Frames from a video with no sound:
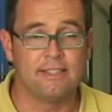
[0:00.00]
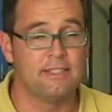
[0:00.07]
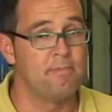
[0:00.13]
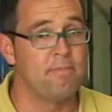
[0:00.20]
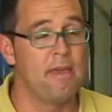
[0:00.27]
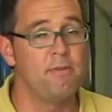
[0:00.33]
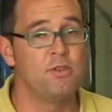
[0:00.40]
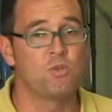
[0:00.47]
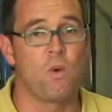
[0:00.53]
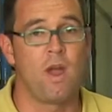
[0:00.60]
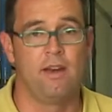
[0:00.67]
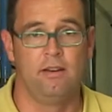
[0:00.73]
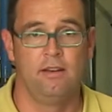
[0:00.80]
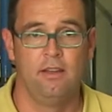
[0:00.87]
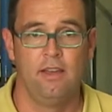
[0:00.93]
as the previous one,
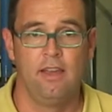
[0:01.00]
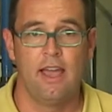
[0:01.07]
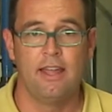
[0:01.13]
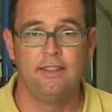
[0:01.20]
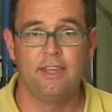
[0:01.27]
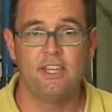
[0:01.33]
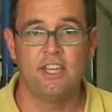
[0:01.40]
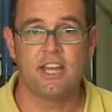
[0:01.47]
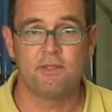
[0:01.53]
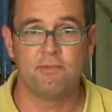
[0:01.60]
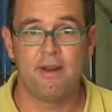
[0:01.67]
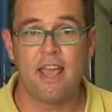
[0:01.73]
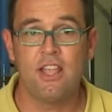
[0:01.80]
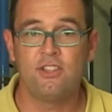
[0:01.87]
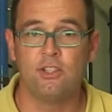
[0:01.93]
and they are
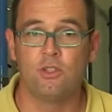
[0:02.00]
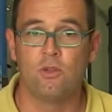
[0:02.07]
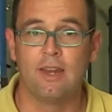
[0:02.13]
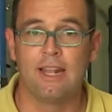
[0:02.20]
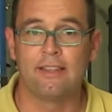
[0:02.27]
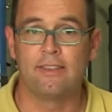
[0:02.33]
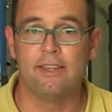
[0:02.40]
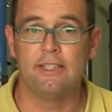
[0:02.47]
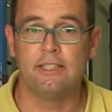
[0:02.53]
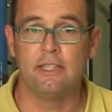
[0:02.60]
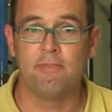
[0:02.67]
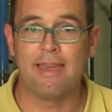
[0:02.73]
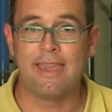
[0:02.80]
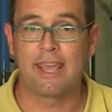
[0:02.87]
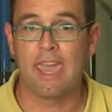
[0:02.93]
branched to the electricity
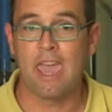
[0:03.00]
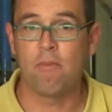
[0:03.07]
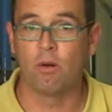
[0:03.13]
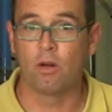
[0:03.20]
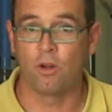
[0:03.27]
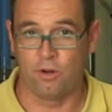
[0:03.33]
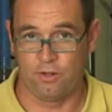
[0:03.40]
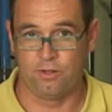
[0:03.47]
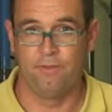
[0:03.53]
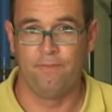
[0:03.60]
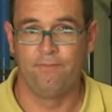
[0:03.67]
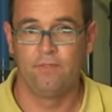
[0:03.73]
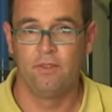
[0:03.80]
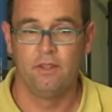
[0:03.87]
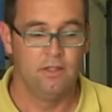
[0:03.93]
by a cable cord.
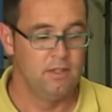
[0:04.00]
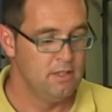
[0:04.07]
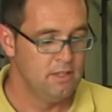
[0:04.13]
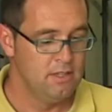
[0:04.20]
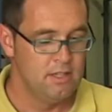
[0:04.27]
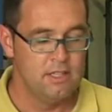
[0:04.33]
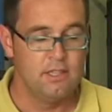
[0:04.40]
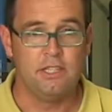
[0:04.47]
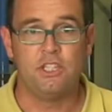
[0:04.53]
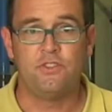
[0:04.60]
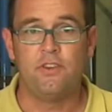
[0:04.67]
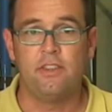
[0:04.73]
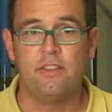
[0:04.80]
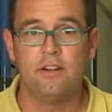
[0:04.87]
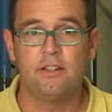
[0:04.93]
These
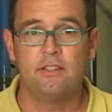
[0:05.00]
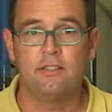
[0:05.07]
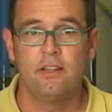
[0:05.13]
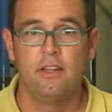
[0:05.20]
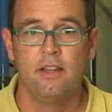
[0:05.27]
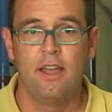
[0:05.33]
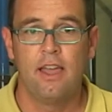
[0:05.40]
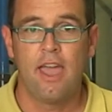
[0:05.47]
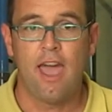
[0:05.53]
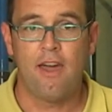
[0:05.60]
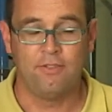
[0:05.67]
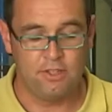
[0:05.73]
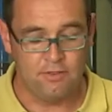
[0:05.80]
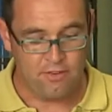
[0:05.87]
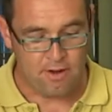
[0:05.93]
feeders
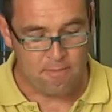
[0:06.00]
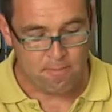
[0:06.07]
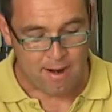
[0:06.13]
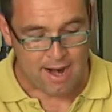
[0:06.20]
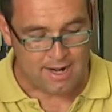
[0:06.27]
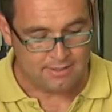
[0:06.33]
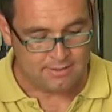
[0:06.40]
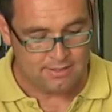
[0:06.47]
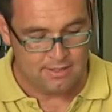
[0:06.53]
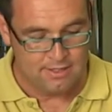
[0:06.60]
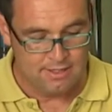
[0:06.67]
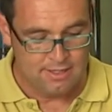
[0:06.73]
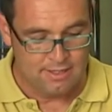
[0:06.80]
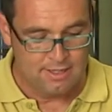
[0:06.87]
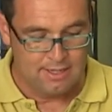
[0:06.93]
have different parts,
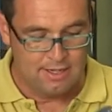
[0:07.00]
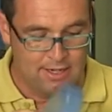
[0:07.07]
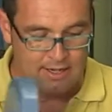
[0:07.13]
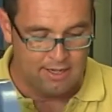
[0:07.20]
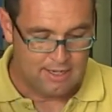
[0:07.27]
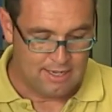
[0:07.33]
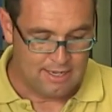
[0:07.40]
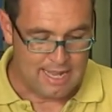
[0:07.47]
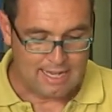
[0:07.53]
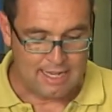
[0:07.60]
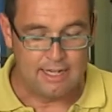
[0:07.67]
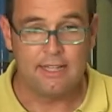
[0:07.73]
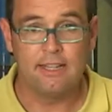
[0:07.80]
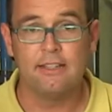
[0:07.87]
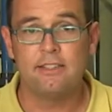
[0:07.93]
like a
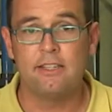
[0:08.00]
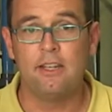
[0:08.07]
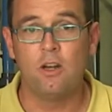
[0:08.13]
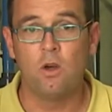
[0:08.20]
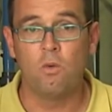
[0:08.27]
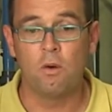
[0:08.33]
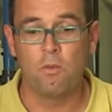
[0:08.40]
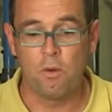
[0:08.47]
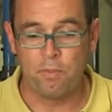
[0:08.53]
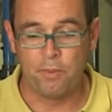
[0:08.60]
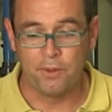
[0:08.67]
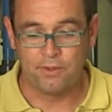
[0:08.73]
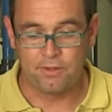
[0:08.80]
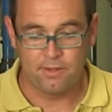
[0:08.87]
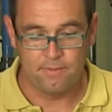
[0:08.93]
little silo where we
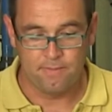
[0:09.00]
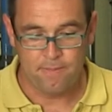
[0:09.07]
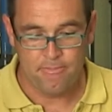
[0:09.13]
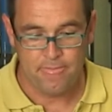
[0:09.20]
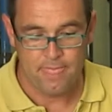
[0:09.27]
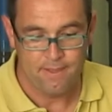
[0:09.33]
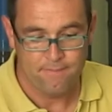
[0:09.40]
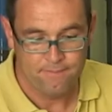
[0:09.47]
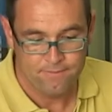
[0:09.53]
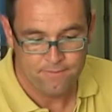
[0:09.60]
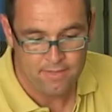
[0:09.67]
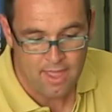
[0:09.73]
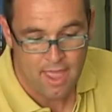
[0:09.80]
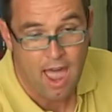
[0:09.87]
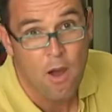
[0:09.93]
put
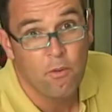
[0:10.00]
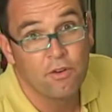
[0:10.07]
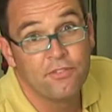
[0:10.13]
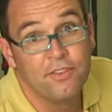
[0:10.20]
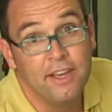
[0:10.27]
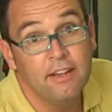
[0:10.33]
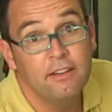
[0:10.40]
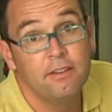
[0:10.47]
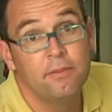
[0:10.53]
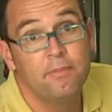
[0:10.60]
our feed